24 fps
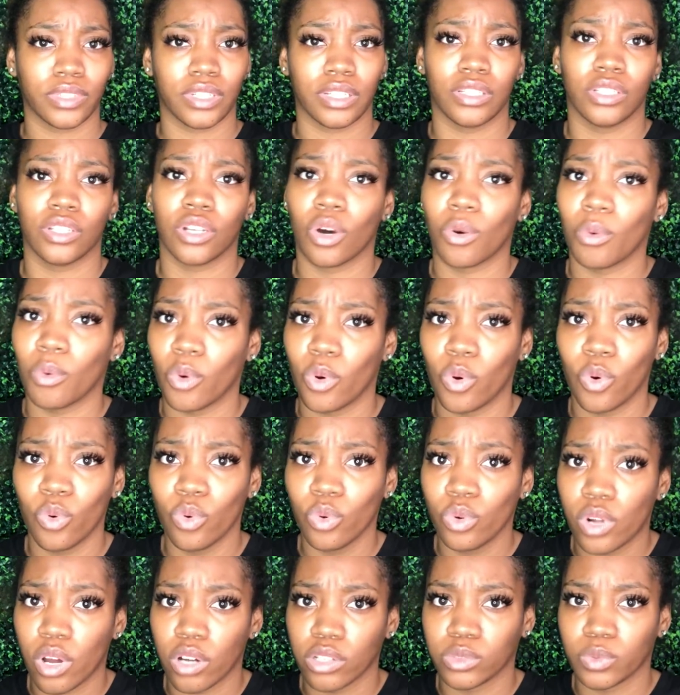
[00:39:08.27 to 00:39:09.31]
No,
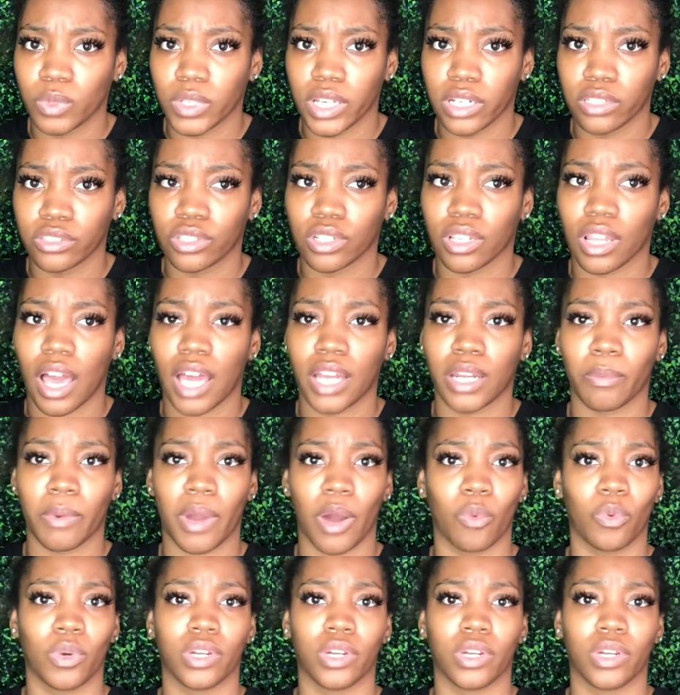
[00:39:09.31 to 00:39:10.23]
who knows what else you're lying about?